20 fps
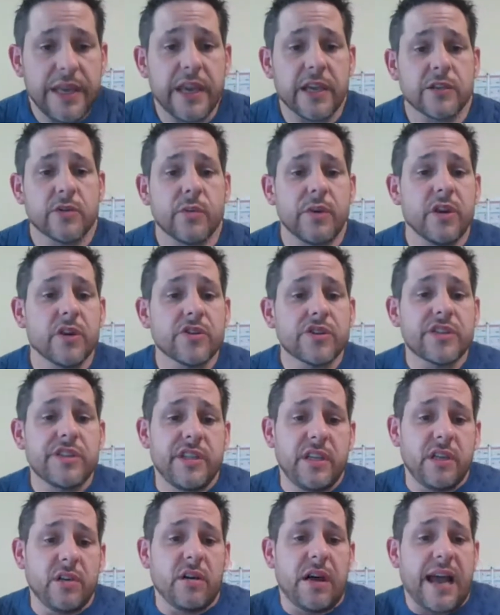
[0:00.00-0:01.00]
Yes, we are
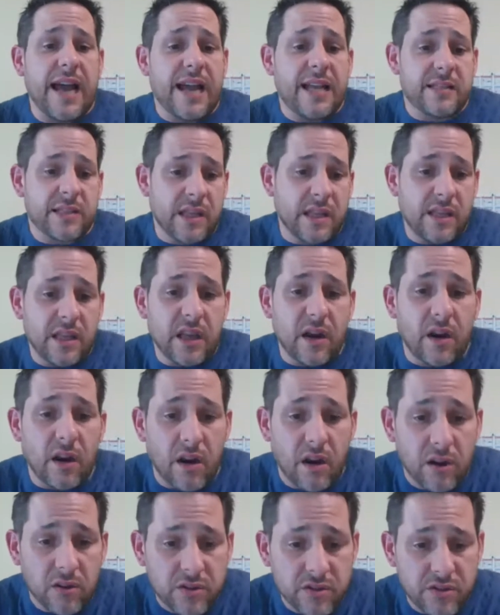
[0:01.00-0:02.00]
still asking that
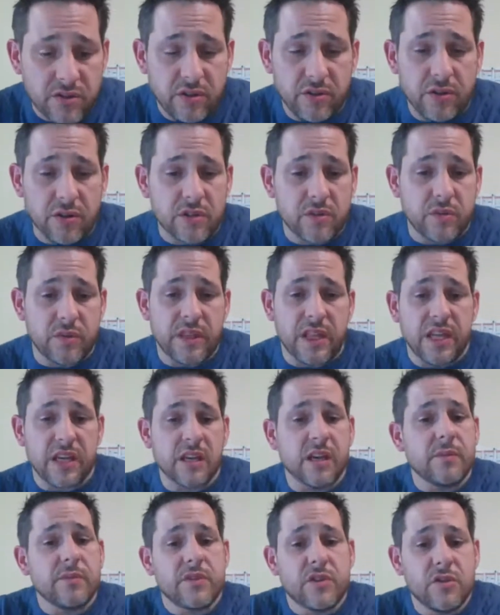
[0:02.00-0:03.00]
all students, when they
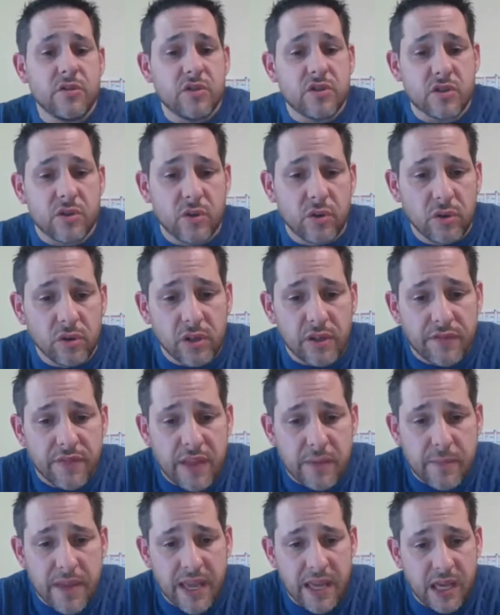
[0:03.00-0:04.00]
come to school, if
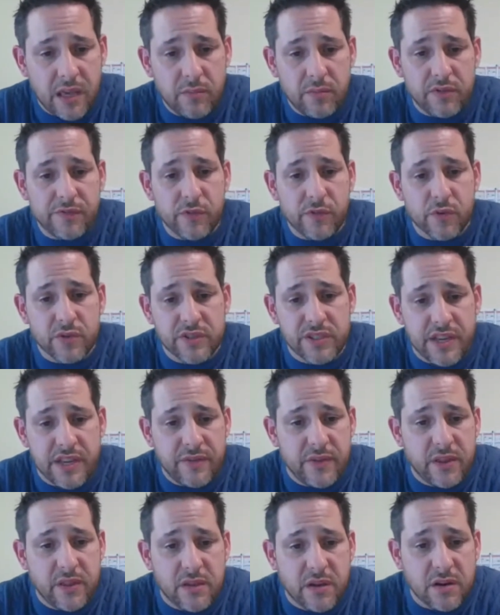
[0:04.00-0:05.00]
they make it before
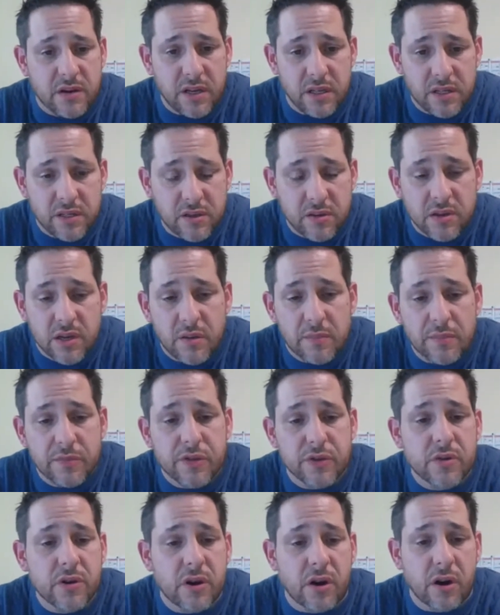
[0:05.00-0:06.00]
7:30, to come
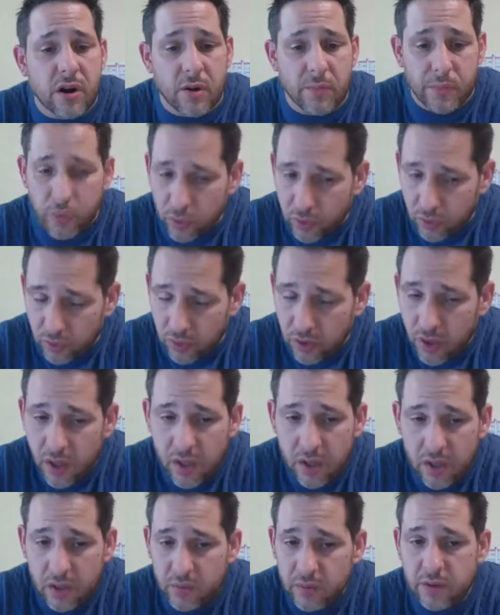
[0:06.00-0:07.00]
through carpool.
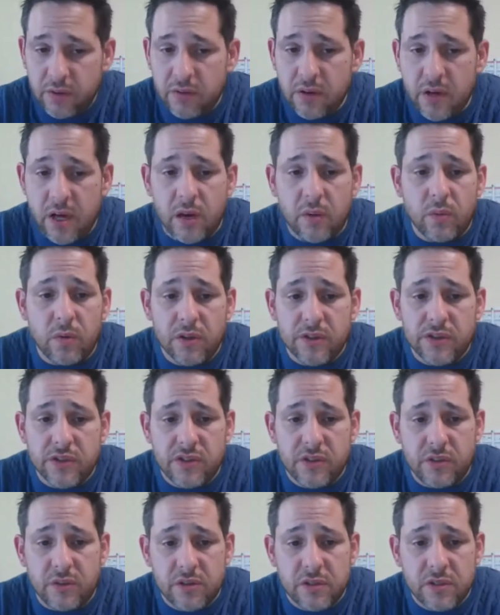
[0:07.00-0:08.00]
We do not want
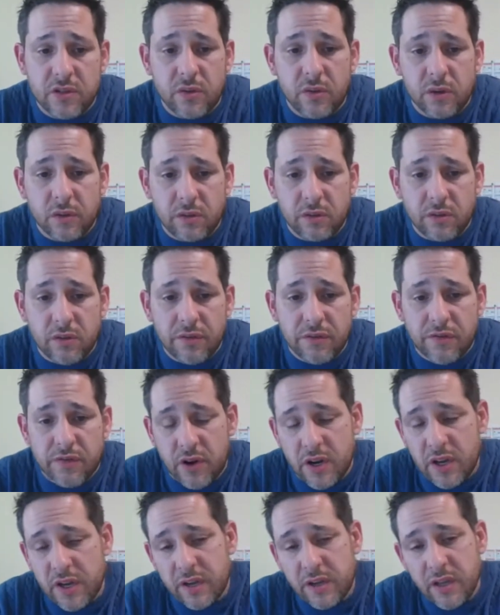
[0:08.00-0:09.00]
students going through the
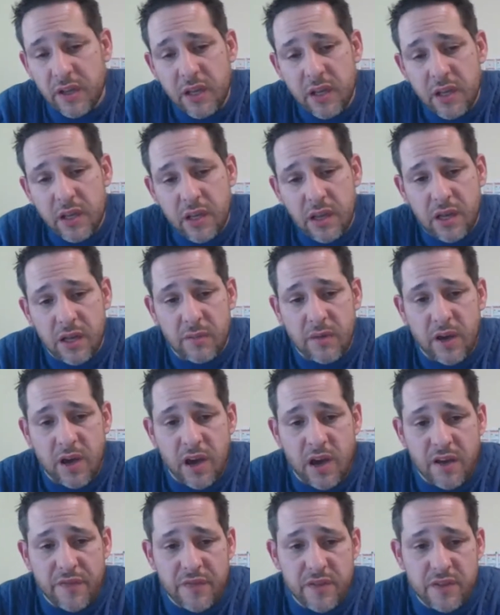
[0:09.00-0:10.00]
front
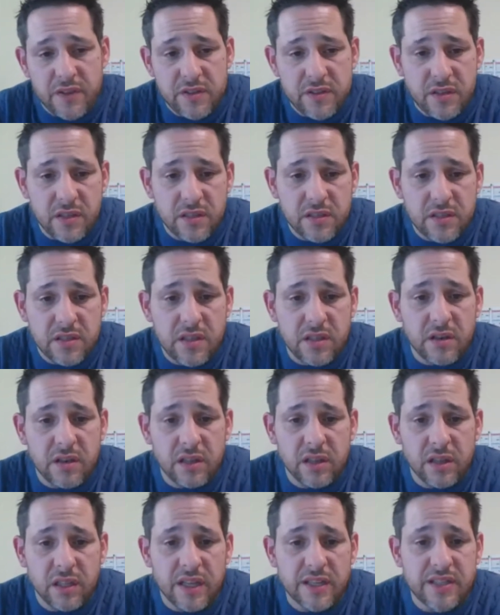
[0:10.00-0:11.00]
office
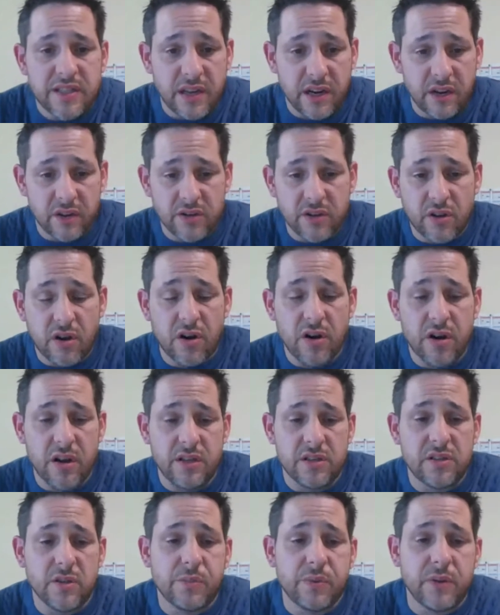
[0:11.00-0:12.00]
unless they are
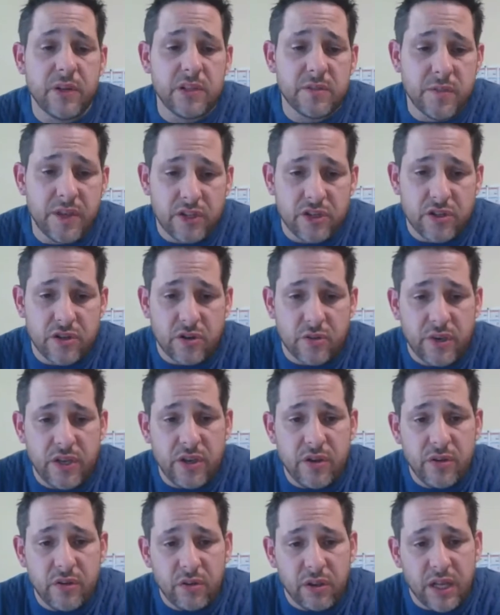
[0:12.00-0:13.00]
tardy. So please make sure we
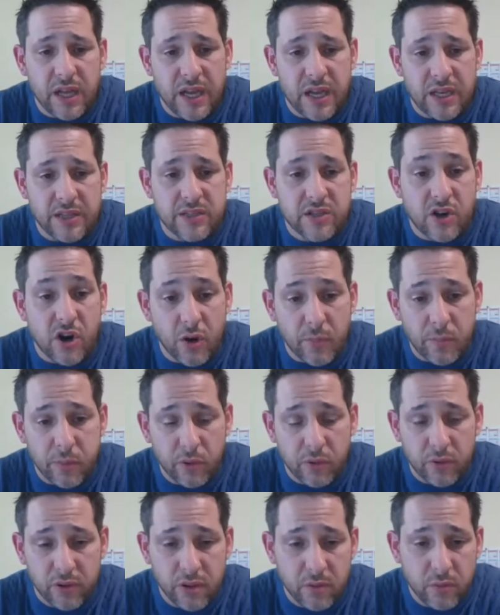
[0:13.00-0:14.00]
utilize
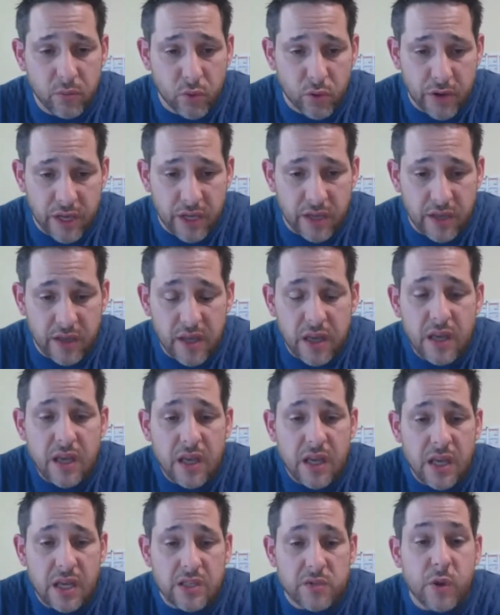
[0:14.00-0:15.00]
carpool in the morning
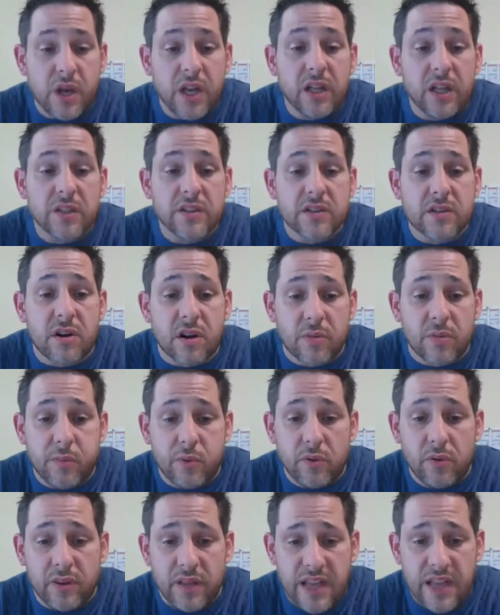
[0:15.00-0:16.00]
as well as
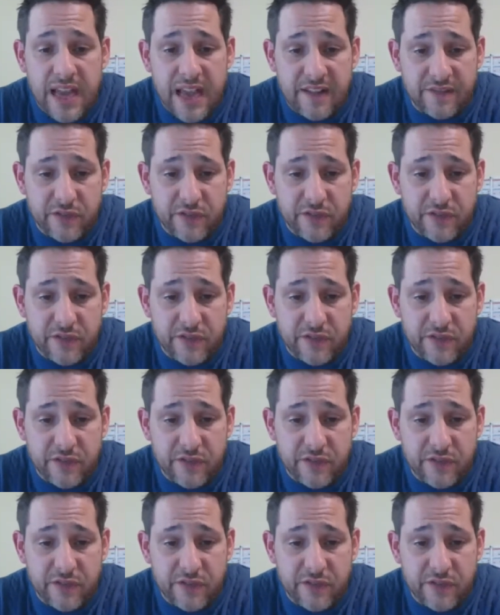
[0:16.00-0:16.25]
carpool in the